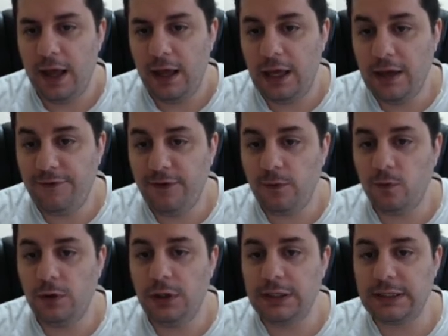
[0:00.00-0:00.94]
If it
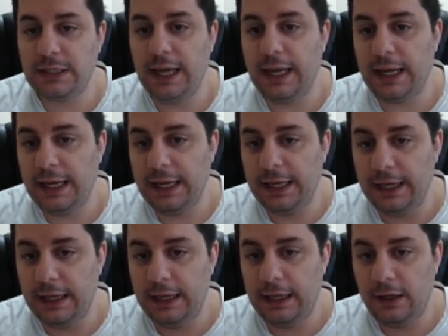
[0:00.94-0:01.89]
was like
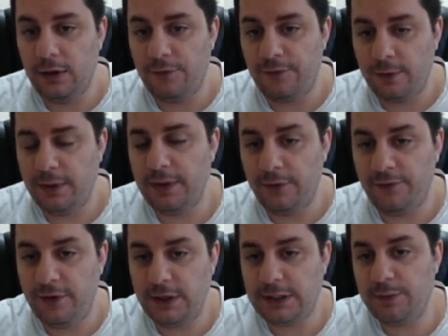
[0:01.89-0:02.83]
from the
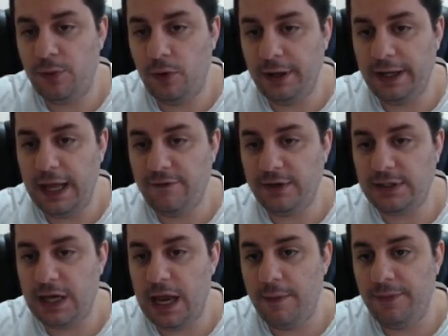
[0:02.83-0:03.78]
first point, every
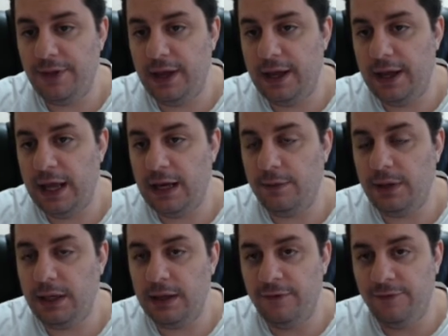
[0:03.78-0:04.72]
time that
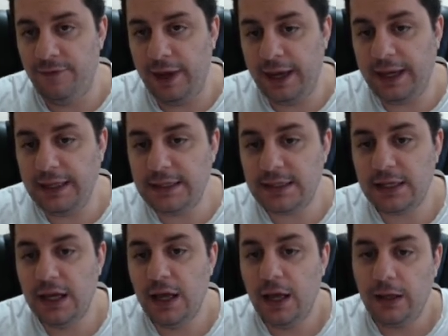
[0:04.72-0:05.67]
enemy evades,
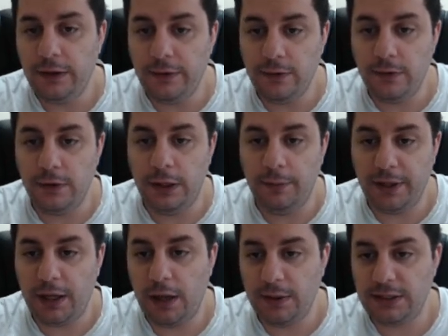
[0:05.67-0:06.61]
you
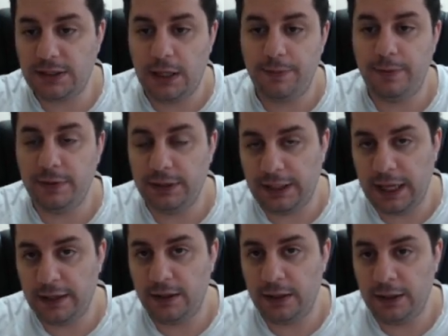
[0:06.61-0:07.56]
become unstoppable and
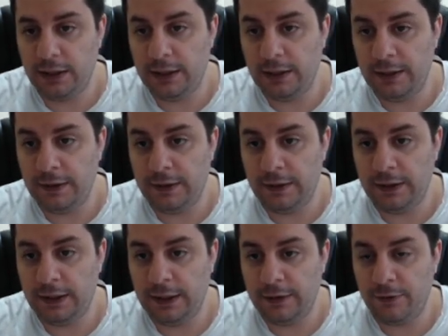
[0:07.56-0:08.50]
get a
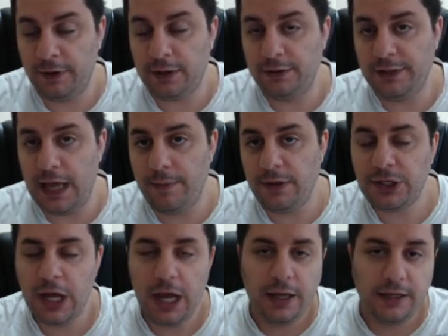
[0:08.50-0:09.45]
critical damage.
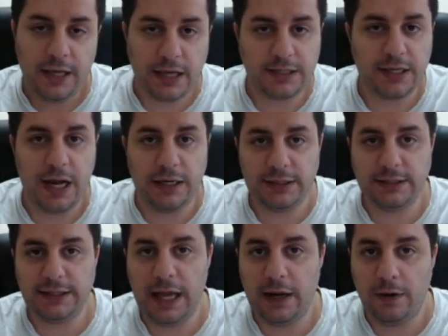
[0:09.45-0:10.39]
Yes, I
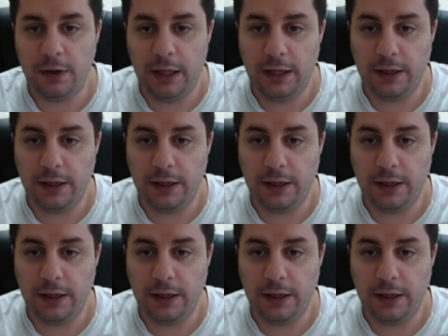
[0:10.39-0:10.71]
understand.